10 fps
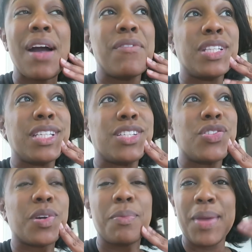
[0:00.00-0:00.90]
I really
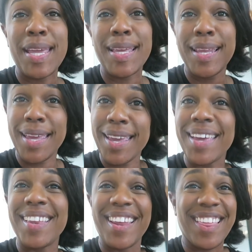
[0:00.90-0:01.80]
enjoyed making it
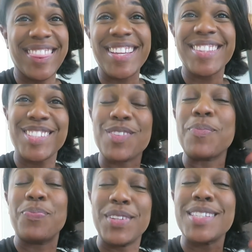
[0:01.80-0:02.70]
and I think this
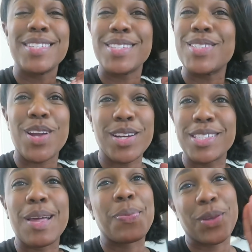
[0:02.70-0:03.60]
is the start
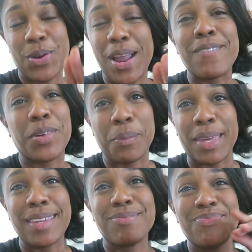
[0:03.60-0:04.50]
of something great for
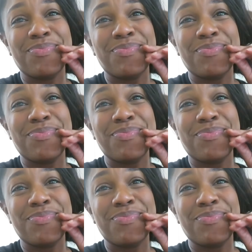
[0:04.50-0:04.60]
me.